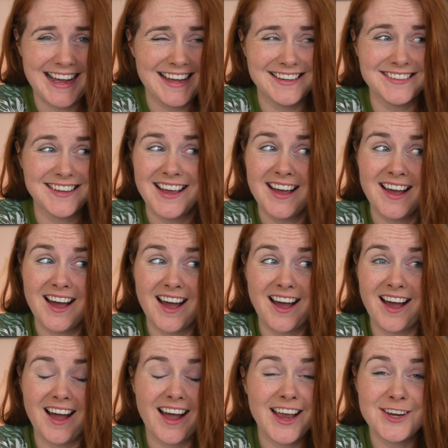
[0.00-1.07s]
and
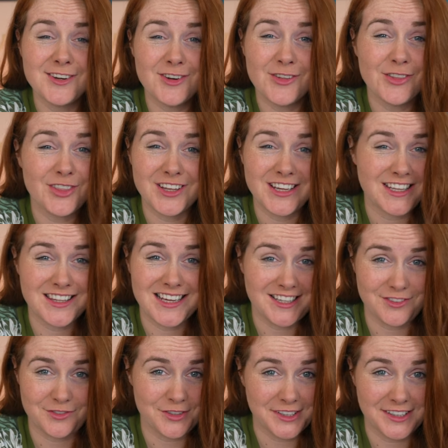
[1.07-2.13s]
I don't think
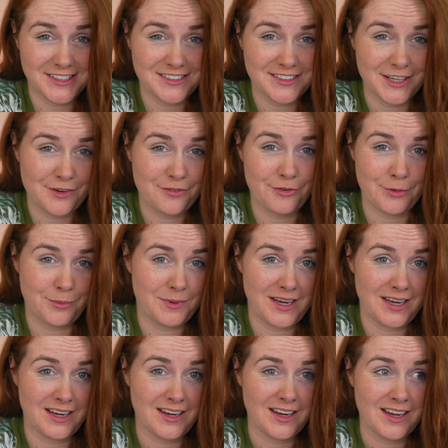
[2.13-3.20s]
that's realistic for
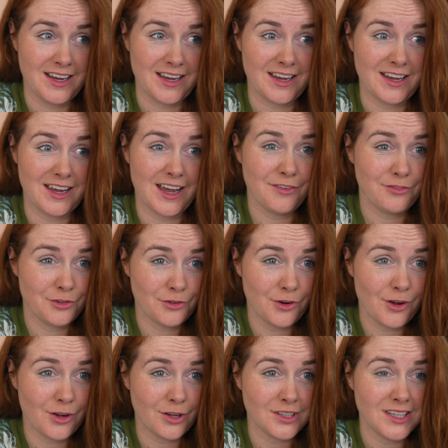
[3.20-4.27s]
me. After
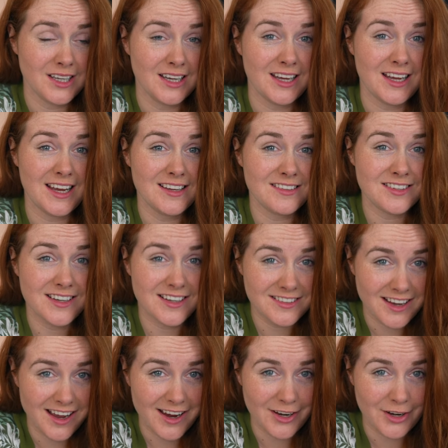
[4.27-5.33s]
all, it's an
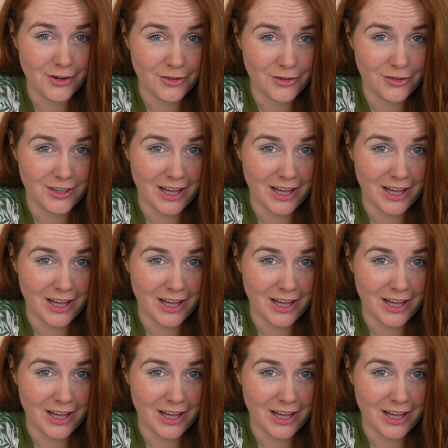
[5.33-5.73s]
entire new